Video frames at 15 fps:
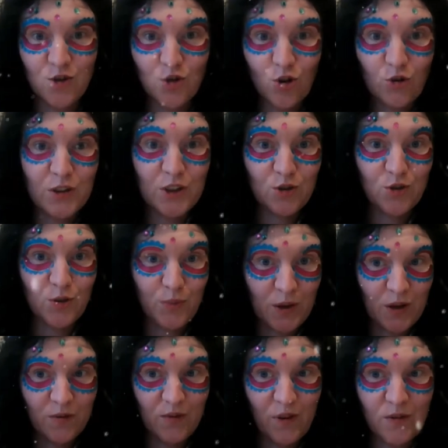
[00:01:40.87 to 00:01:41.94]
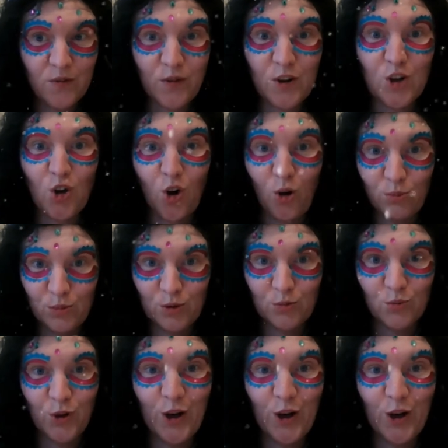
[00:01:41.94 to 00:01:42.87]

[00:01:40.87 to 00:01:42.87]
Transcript: Sorry used to be a very, very common